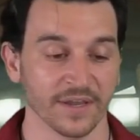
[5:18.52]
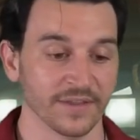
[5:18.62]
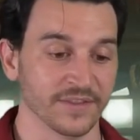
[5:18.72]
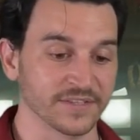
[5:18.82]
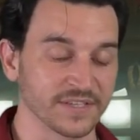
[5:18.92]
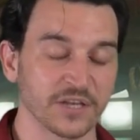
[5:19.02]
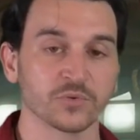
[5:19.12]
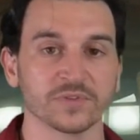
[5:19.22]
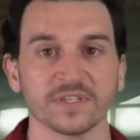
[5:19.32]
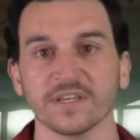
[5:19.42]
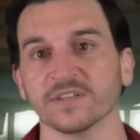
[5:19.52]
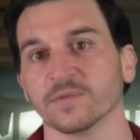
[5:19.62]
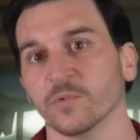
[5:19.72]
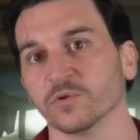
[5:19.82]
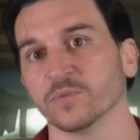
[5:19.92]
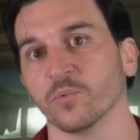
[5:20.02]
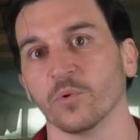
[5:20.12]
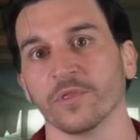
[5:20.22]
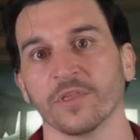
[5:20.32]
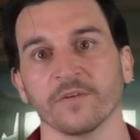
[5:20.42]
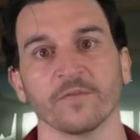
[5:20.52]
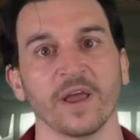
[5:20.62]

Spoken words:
The Schedule C is the most important thing for